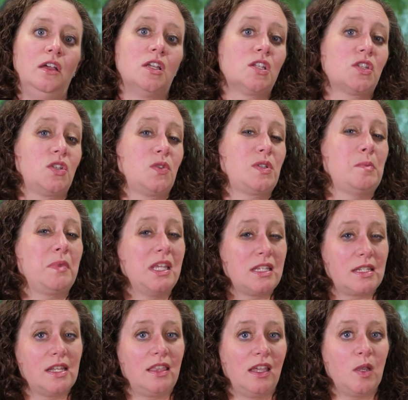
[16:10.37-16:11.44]
So some
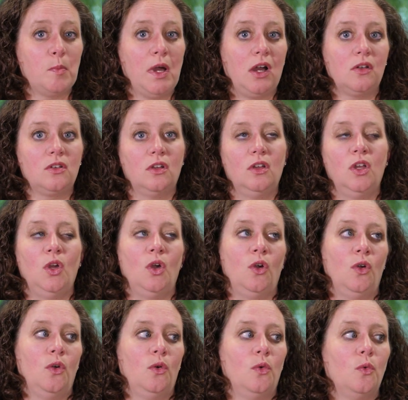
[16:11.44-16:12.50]
things to think about.
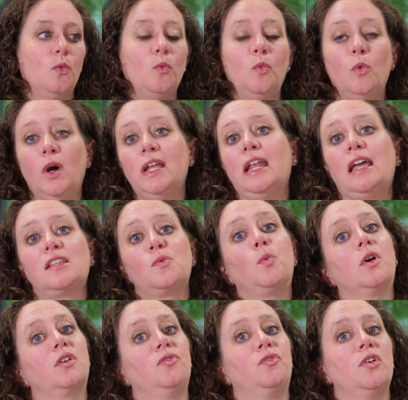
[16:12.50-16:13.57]
What has
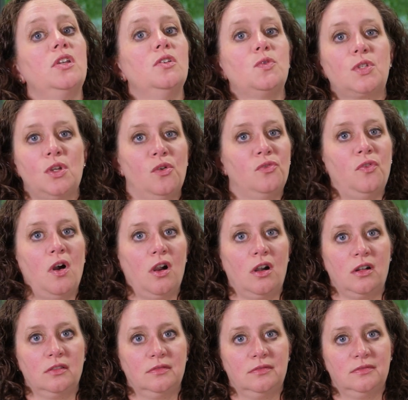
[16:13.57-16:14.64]
worked for you so
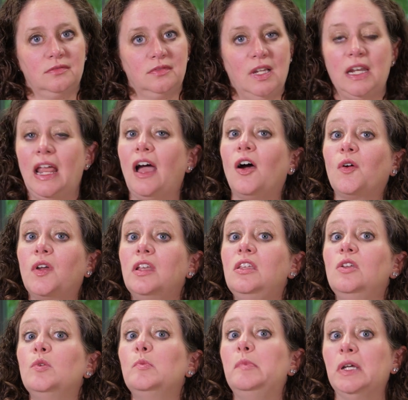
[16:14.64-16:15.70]
far? And how can
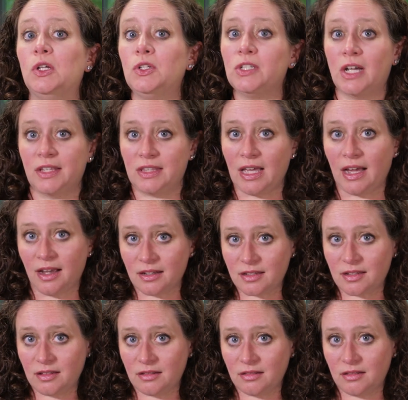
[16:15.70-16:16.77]
you build on
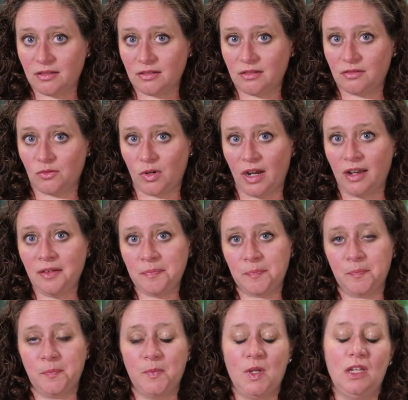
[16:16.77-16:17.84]
that, right?
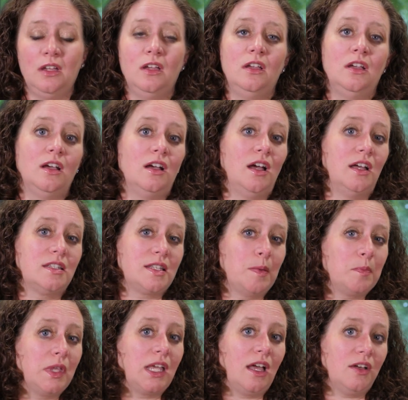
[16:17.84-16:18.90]

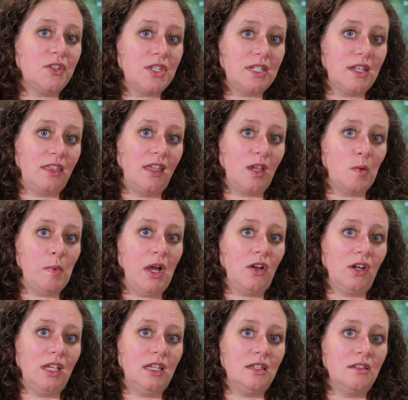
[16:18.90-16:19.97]
Something else to think
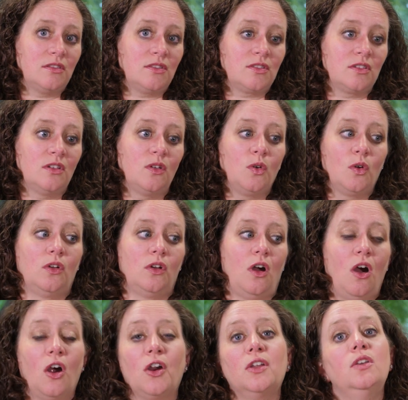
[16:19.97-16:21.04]
about is,
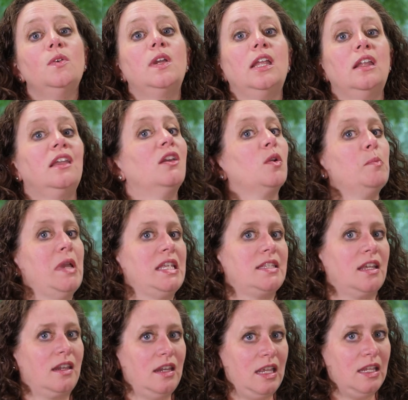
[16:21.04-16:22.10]
are you getting your
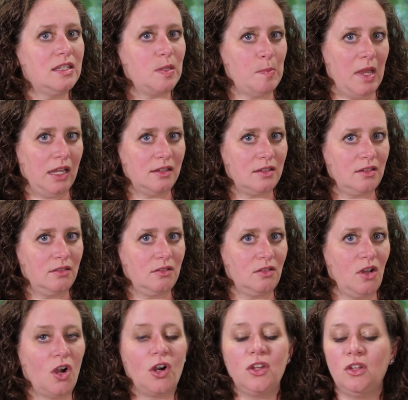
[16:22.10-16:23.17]
basic needs met?
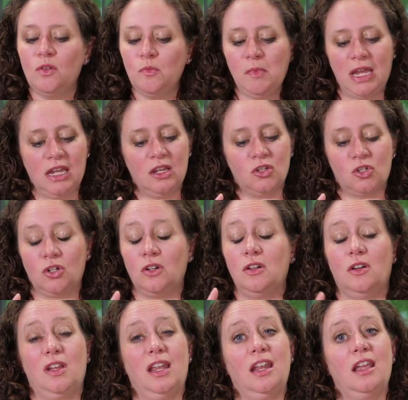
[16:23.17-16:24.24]
Are you making sure
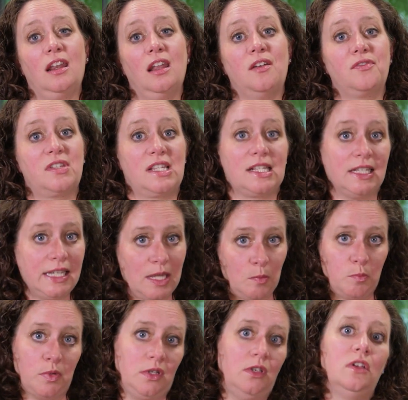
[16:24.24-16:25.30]
you're getting enough
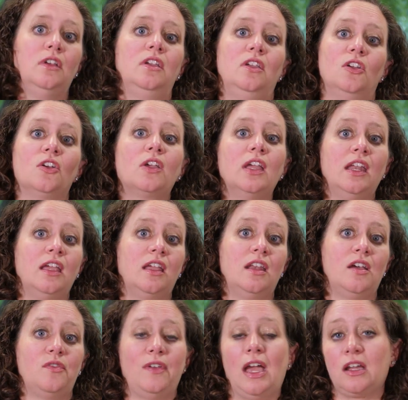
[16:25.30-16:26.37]
sleep? You're getting
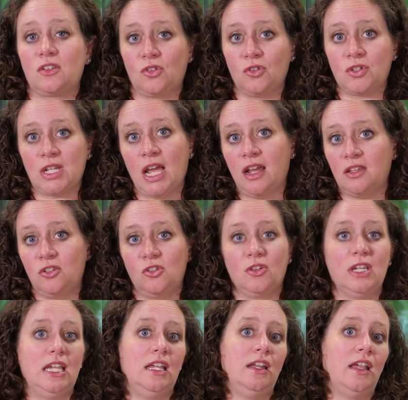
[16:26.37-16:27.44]
enough exercise? You're
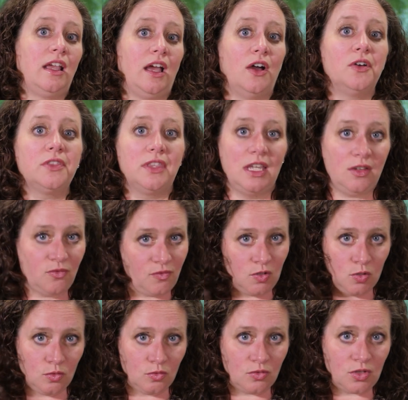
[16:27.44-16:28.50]
eating healthy
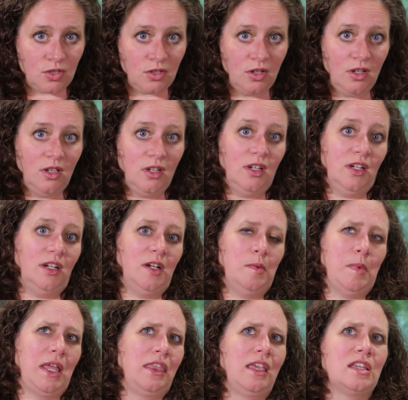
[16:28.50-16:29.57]
foods?
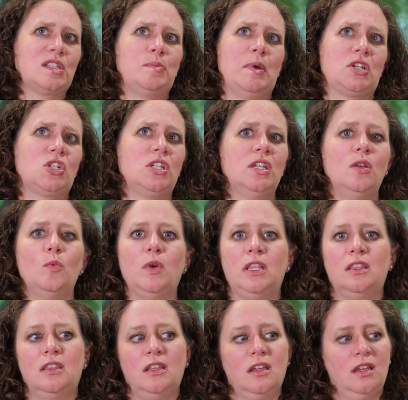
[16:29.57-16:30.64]
I think especially
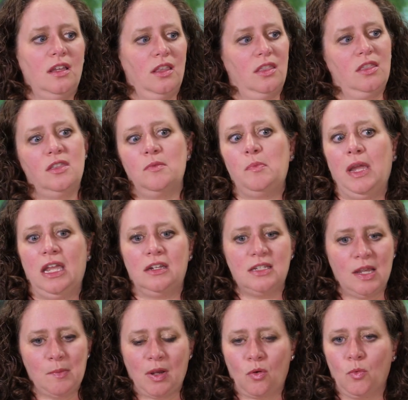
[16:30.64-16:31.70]
when the
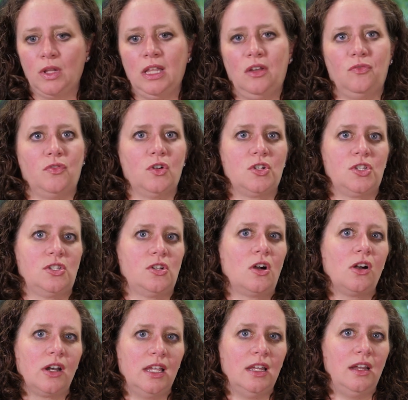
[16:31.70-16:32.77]
pandemic really first
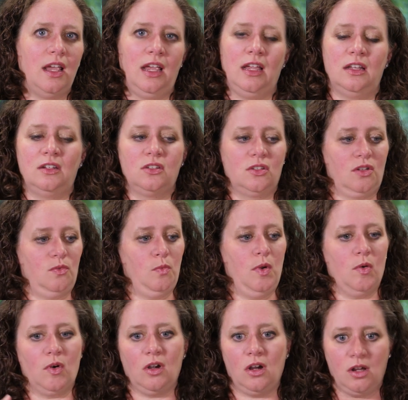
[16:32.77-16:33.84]
started and
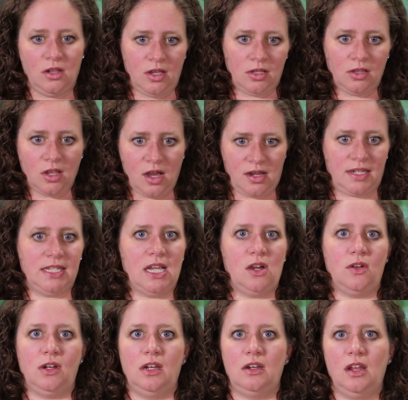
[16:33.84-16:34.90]
we were all on
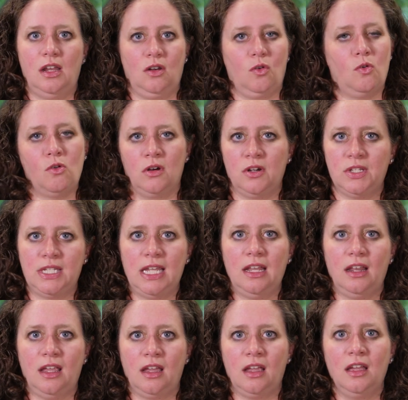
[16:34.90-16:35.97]
lockdown and
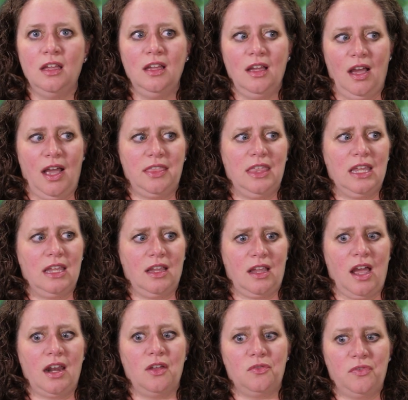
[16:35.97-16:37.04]
quarantining, I think it
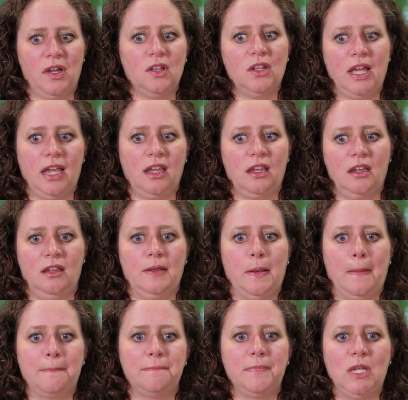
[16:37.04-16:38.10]
kind of felt like,
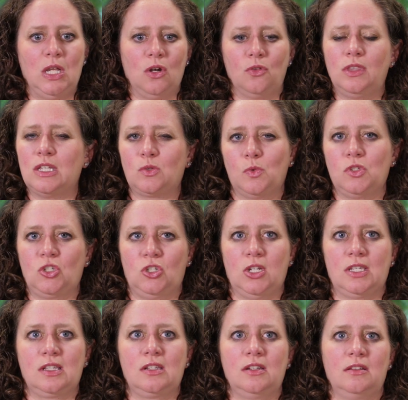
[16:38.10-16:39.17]
this was
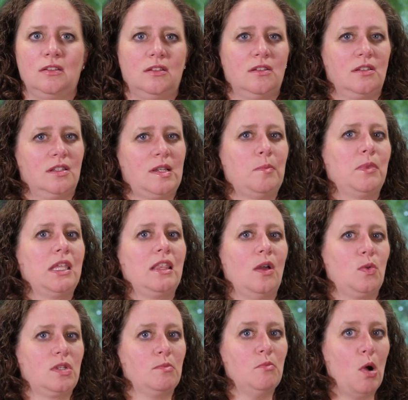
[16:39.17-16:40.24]
just something
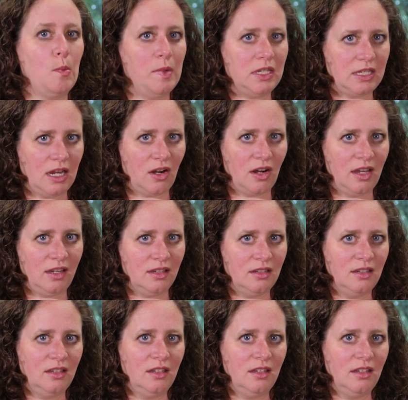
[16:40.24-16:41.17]
that was momentary.